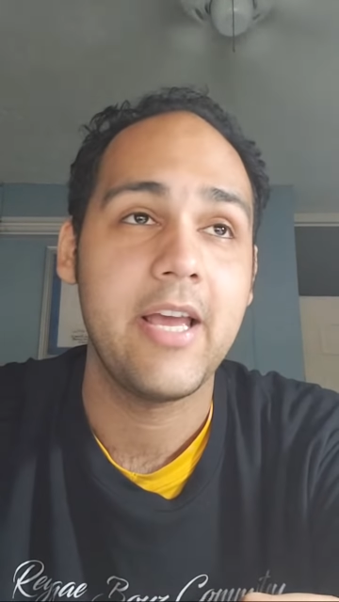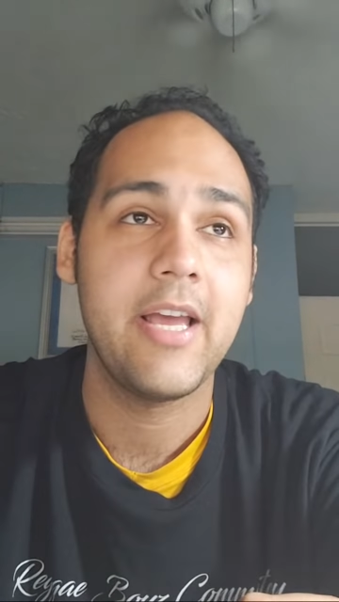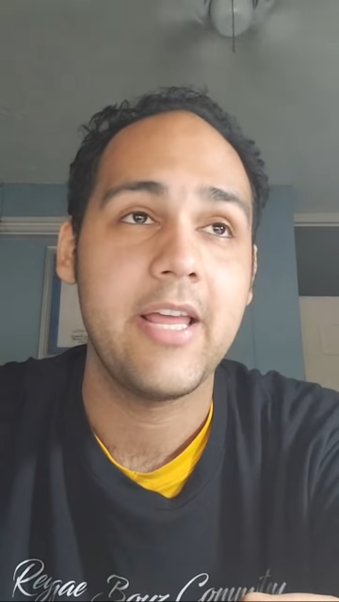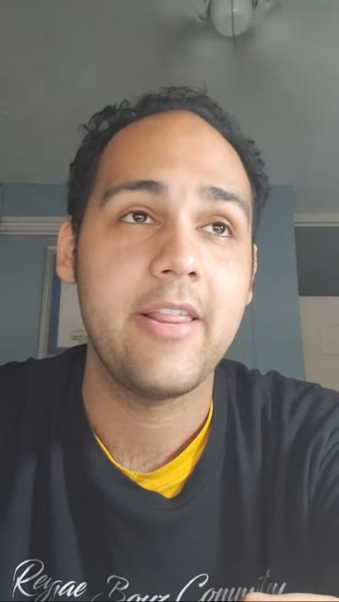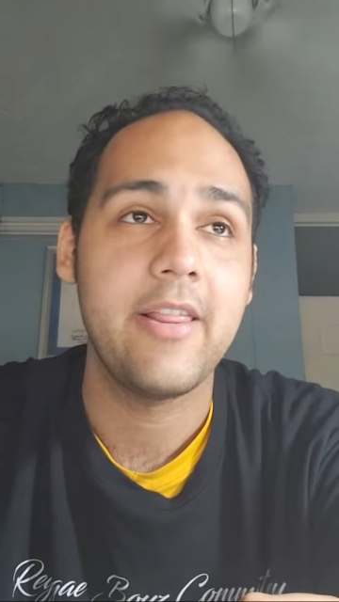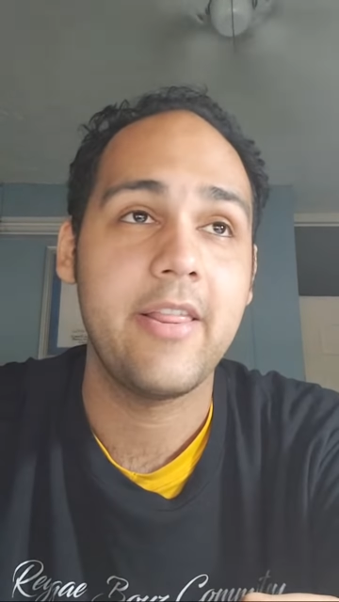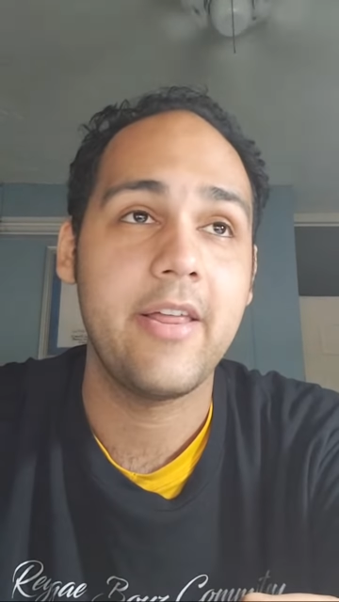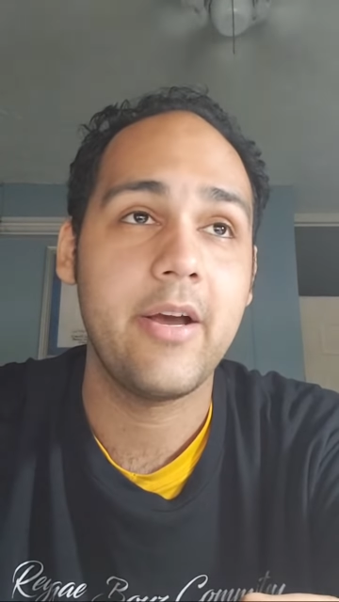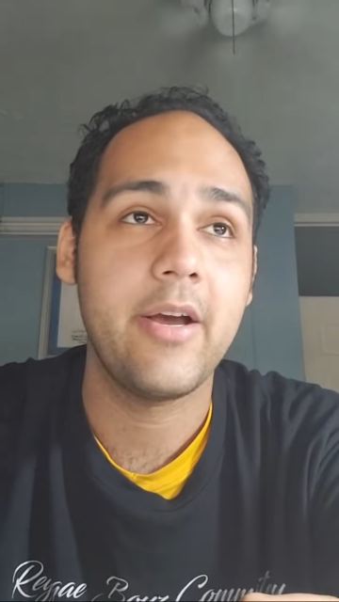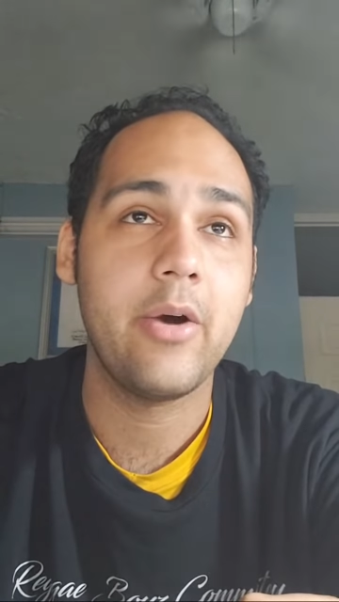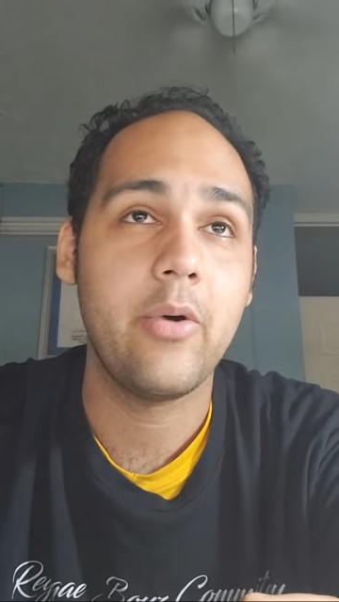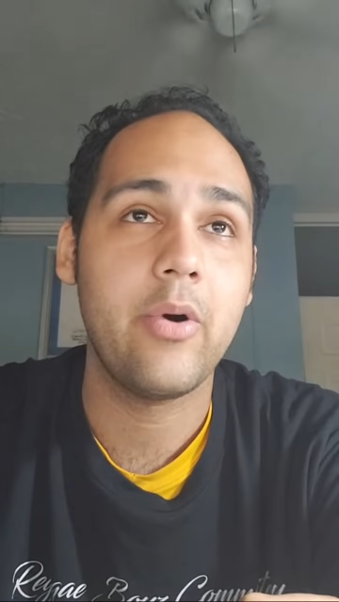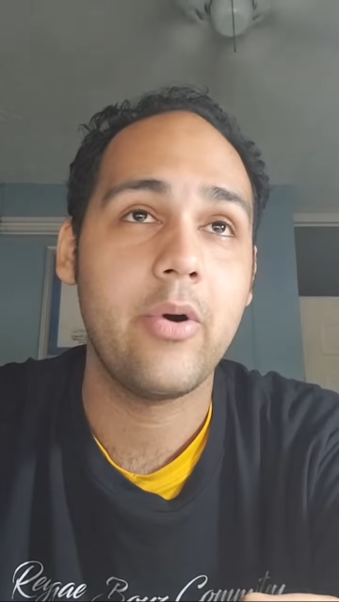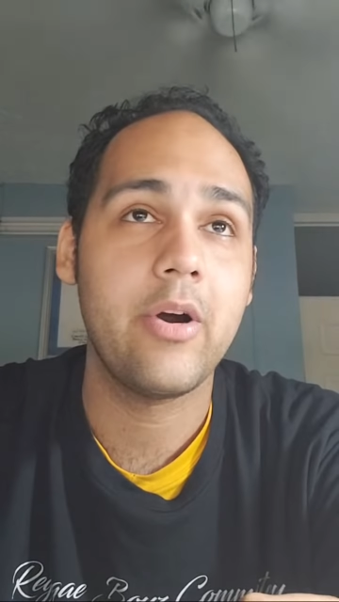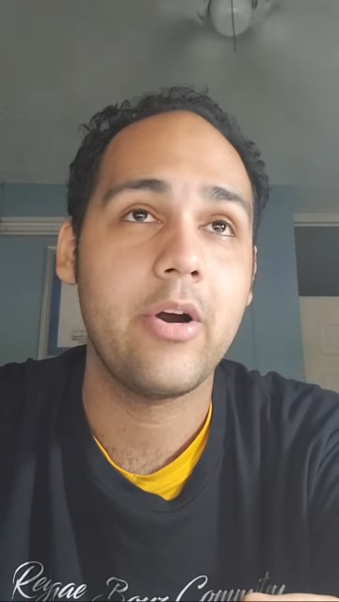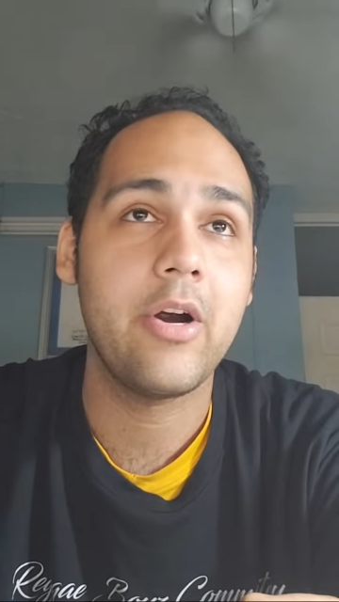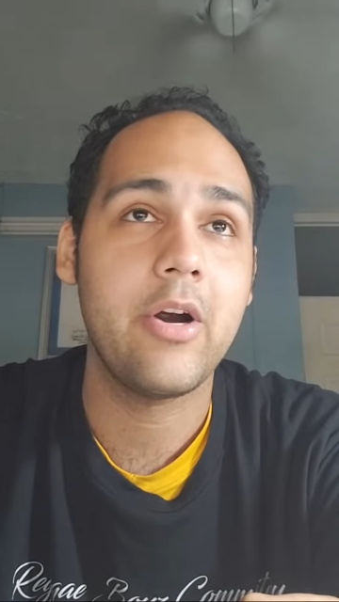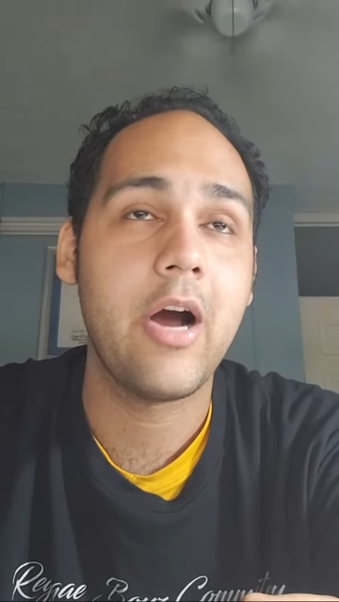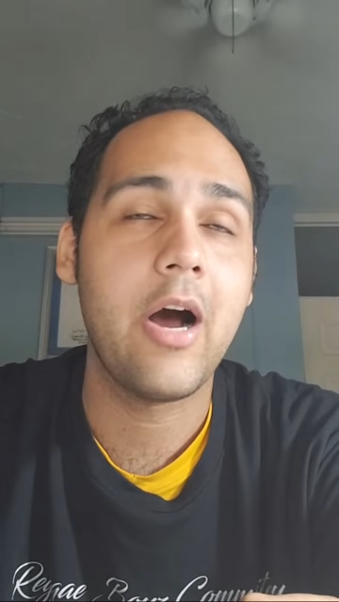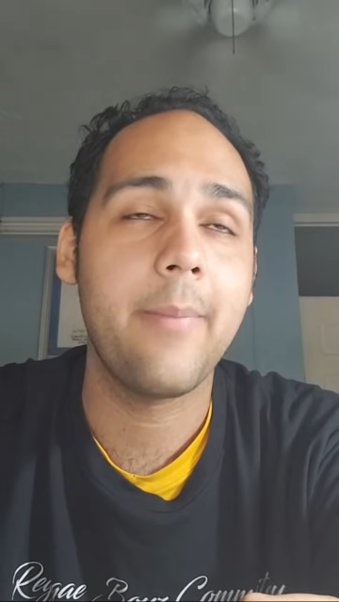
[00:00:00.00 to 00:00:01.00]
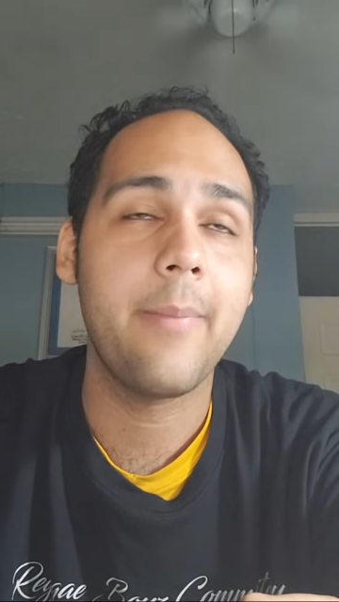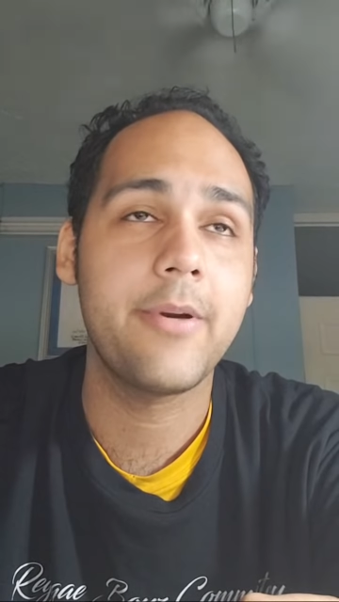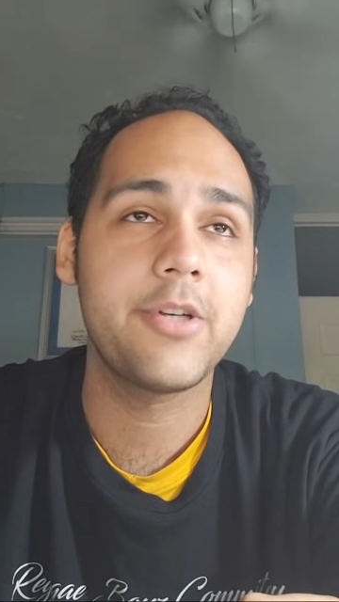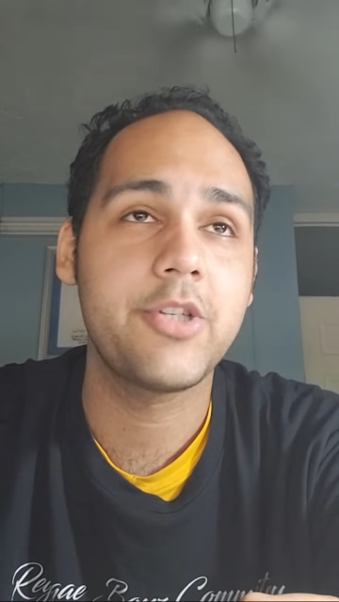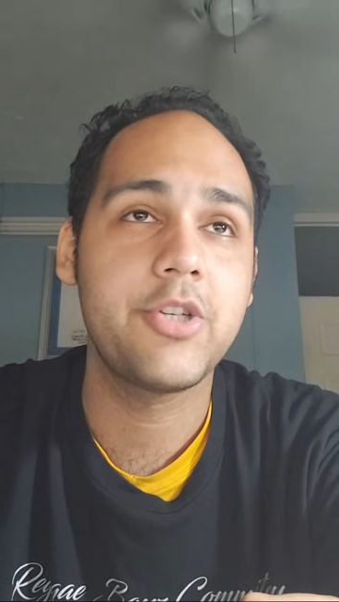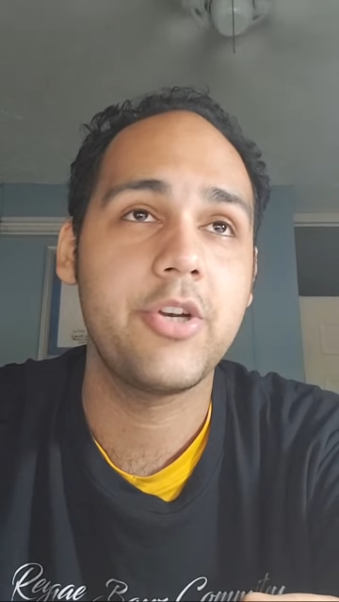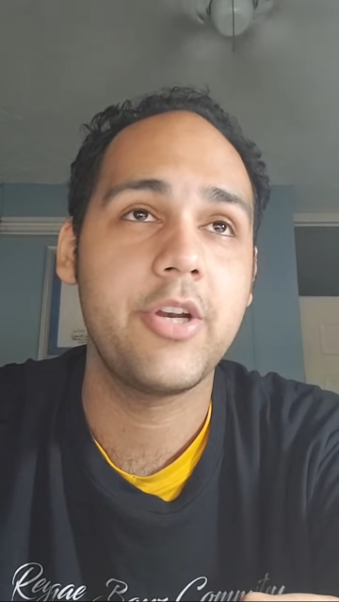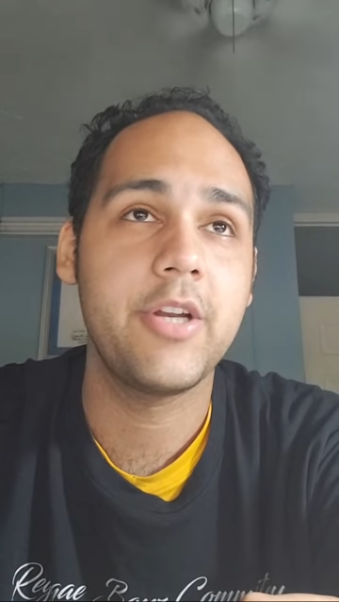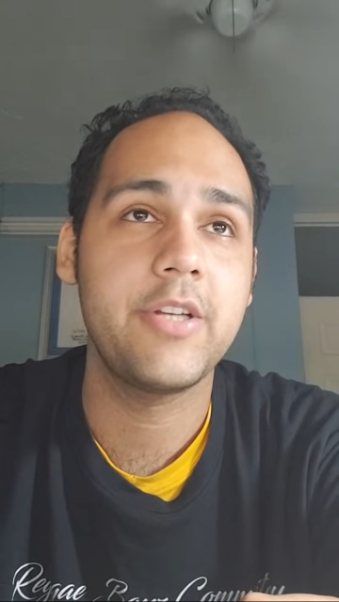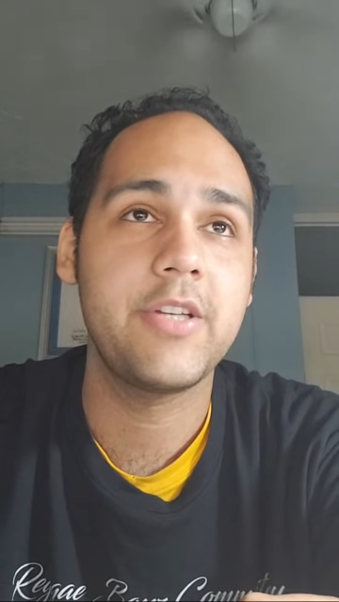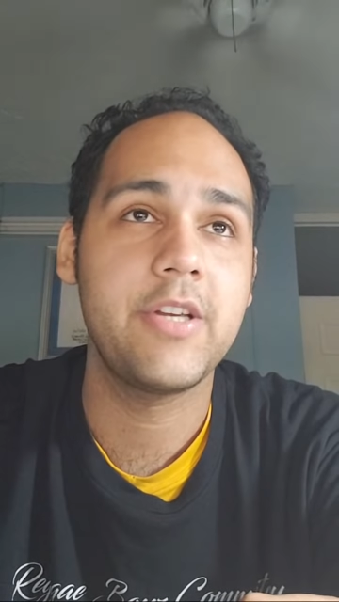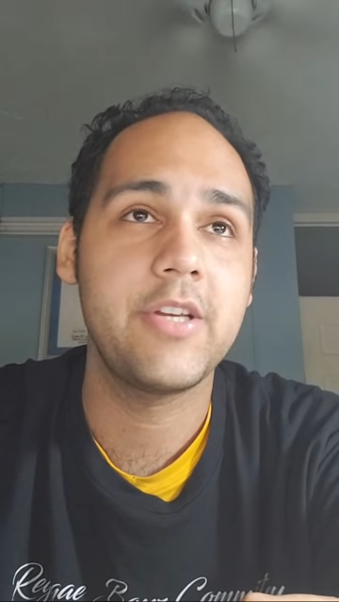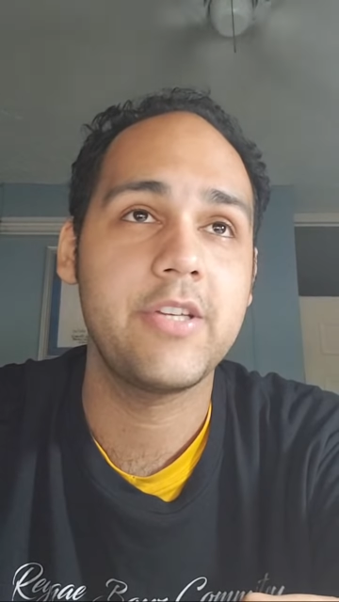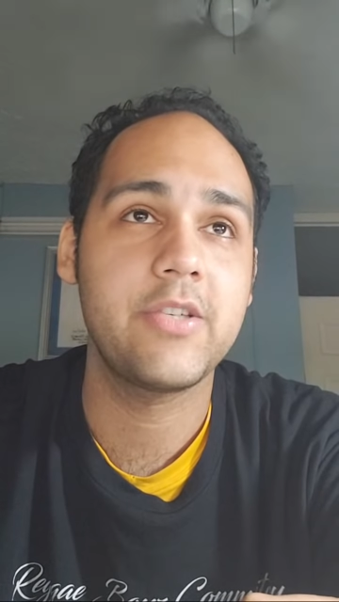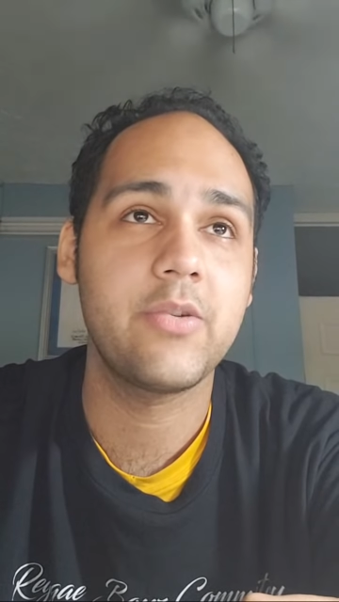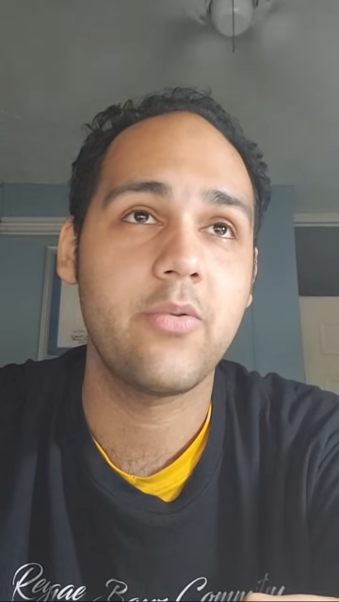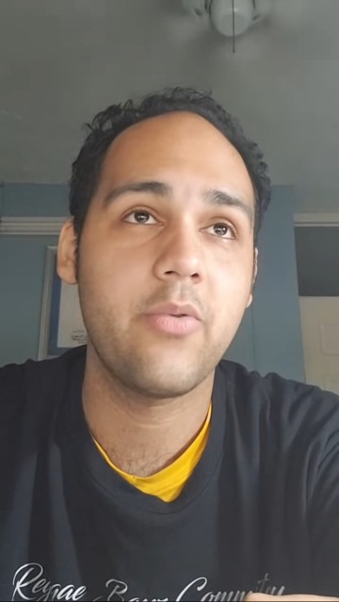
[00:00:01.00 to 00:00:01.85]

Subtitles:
There were opportunities